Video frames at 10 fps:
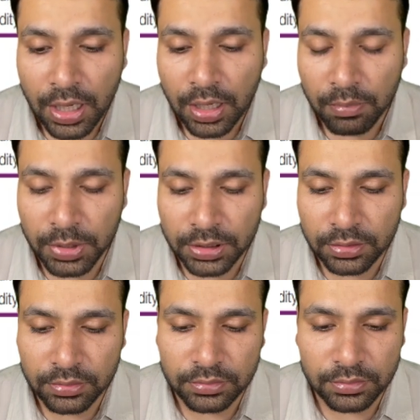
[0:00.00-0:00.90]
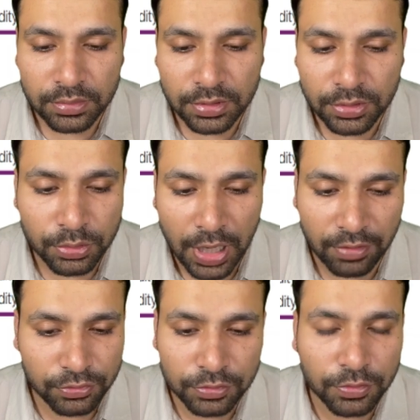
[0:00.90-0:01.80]
but you have
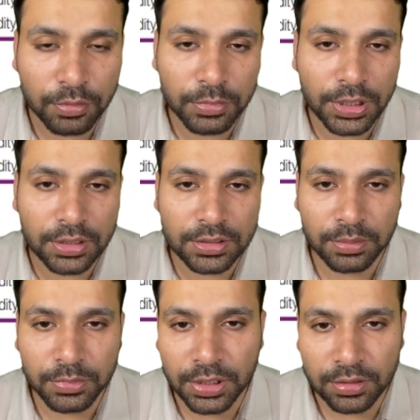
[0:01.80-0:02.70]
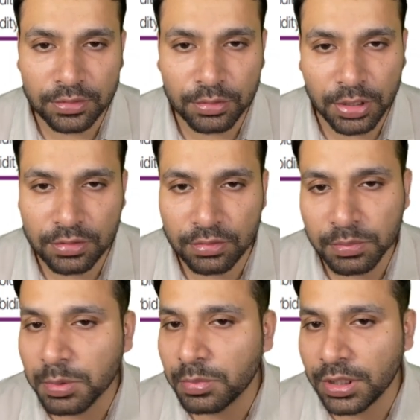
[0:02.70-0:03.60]
to formulate something so as to
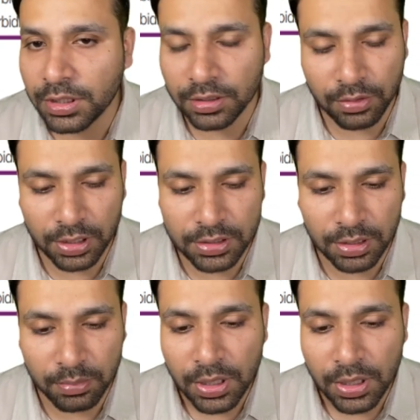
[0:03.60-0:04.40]
remember it in your exam.